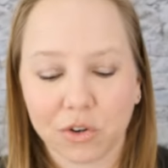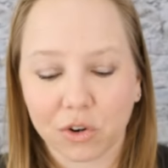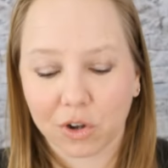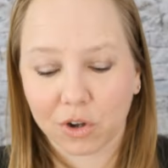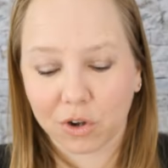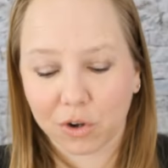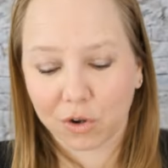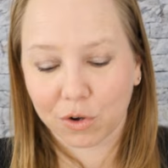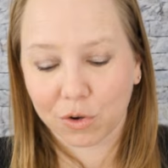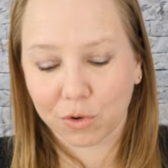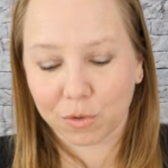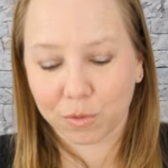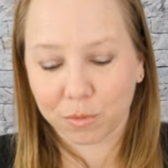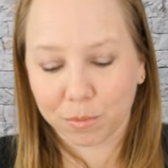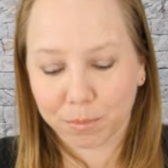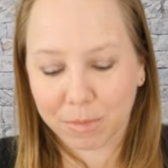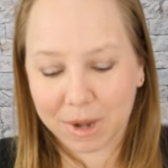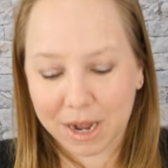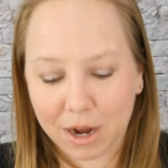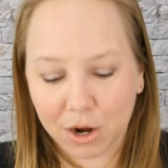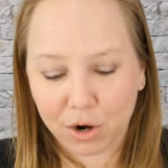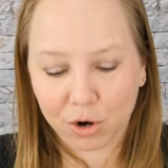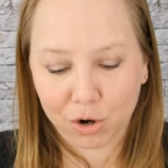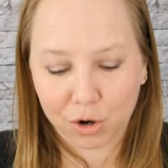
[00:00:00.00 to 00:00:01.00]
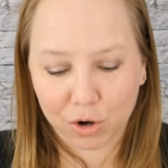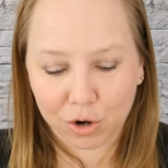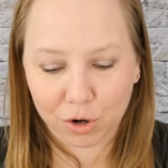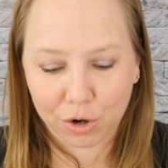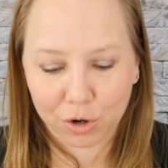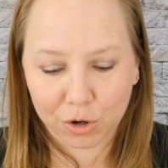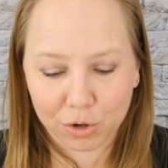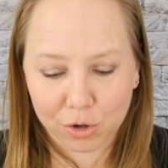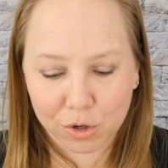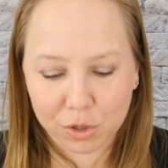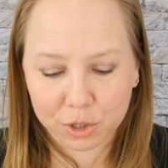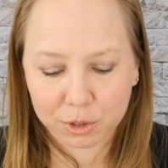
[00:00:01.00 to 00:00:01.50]
a doll by
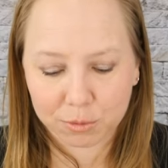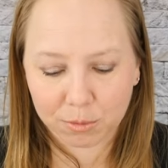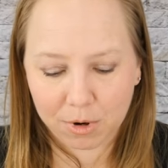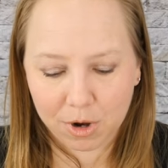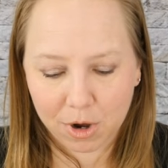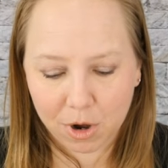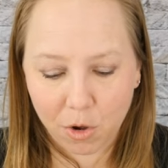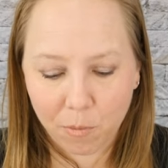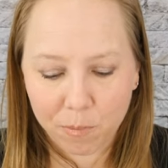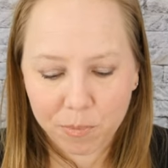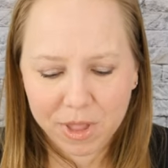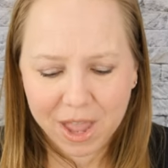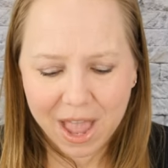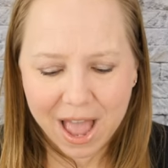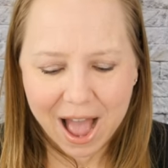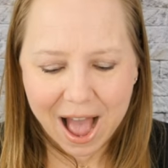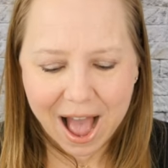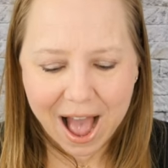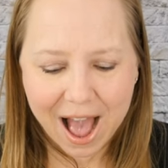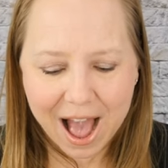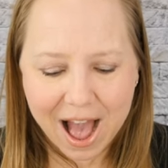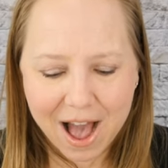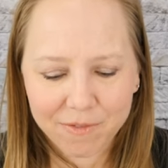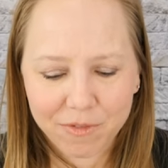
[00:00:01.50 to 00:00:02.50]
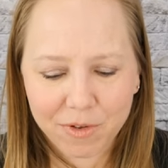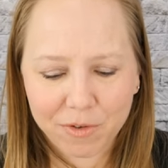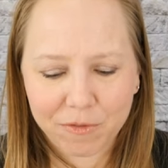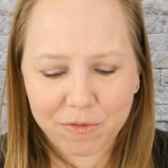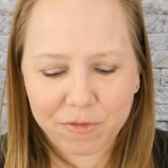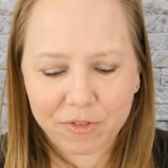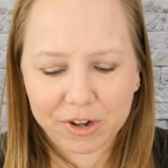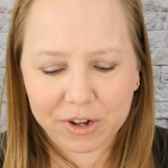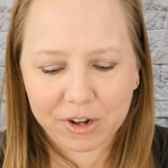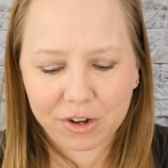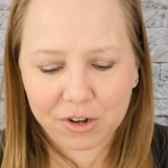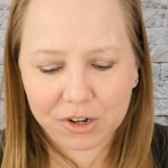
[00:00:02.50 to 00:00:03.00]
her small. I have a
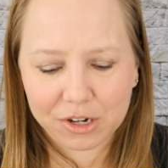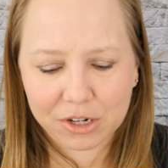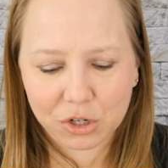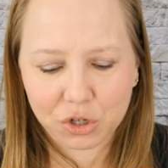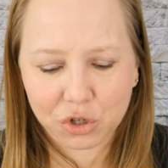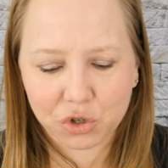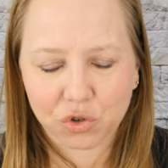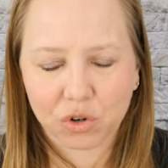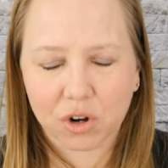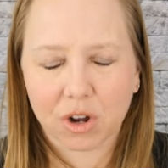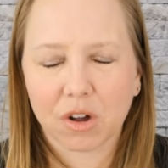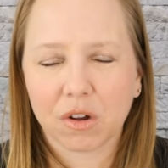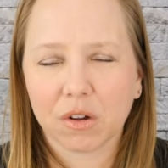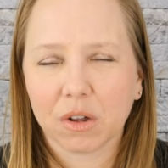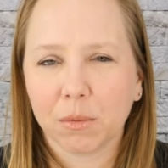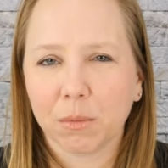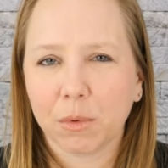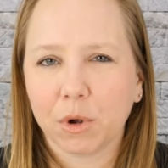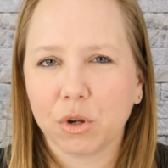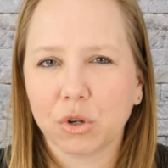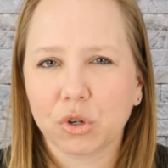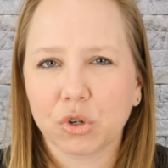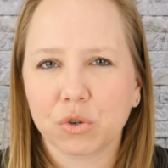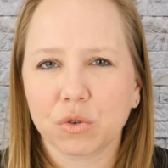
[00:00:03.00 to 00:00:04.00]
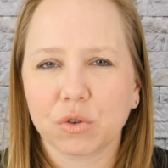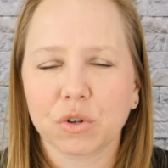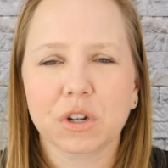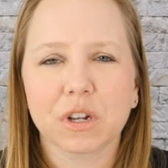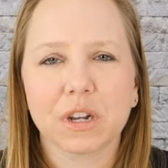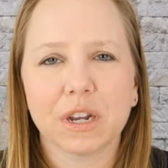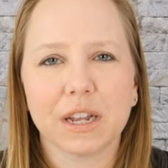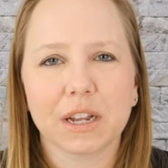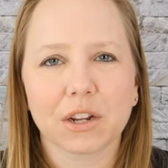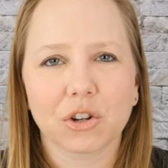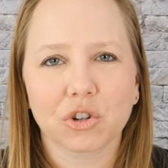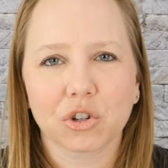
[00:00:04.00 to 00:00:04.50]
very strong emotional
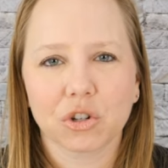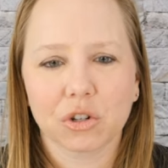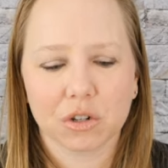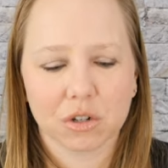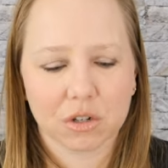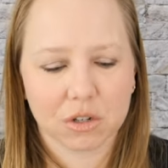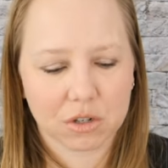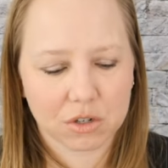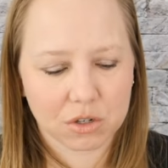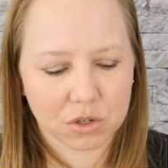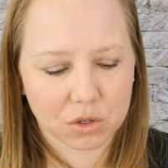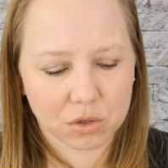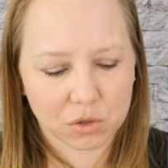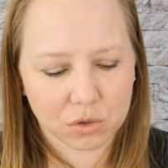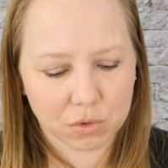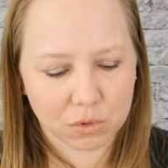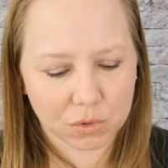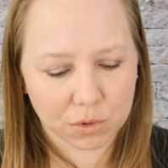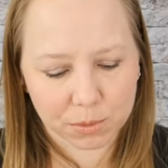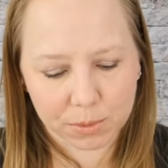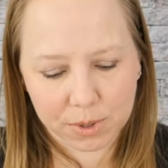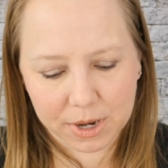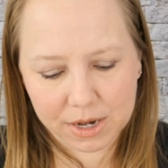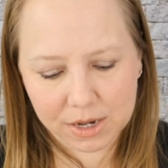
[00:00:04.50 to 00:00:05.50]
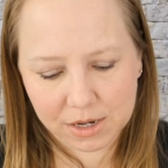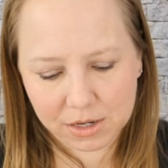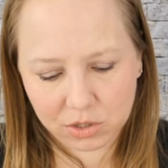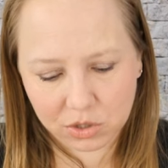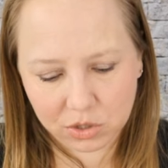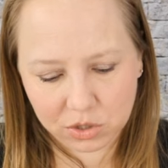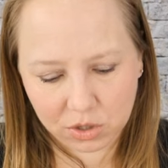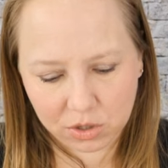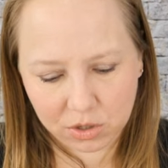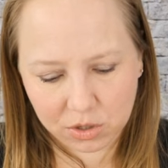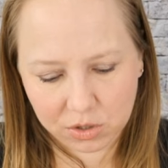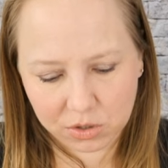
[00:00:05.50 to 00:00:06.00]
connection to Lorena's
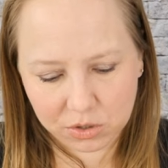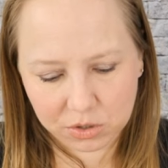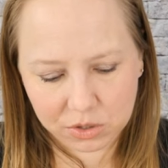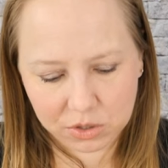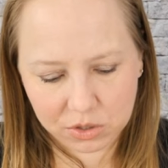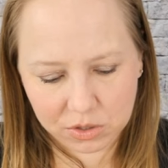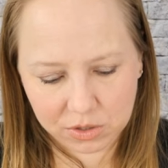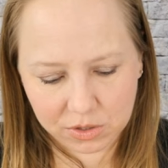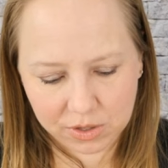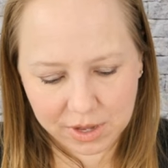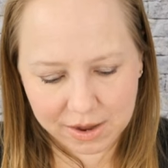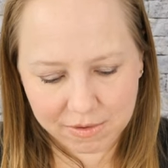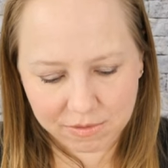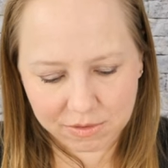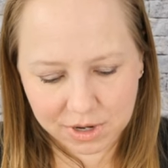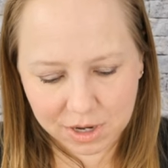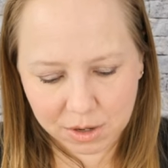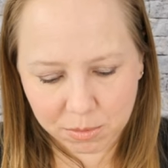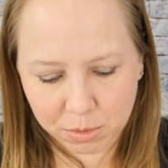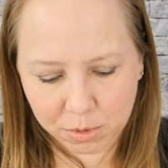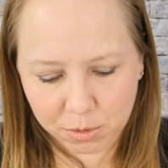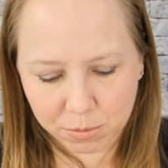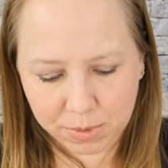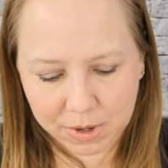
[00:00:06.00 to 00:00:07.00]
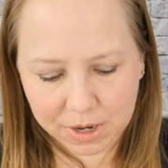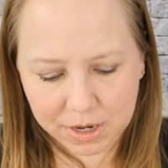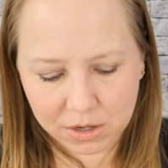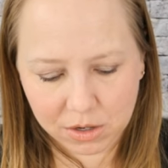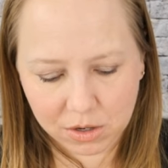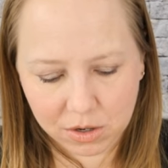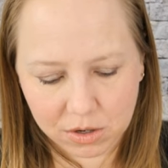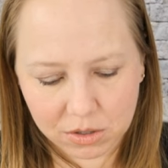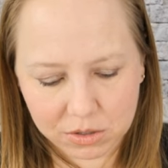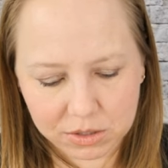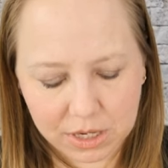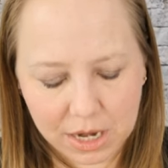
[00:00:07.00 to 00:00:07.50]
dolls, to the Lavande et Poupée
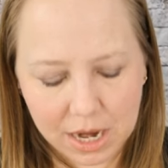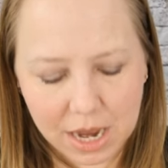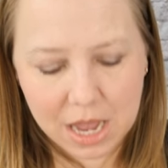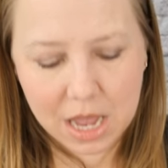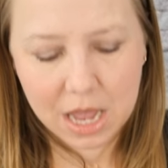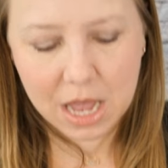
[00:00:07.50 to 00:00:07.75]
dolls.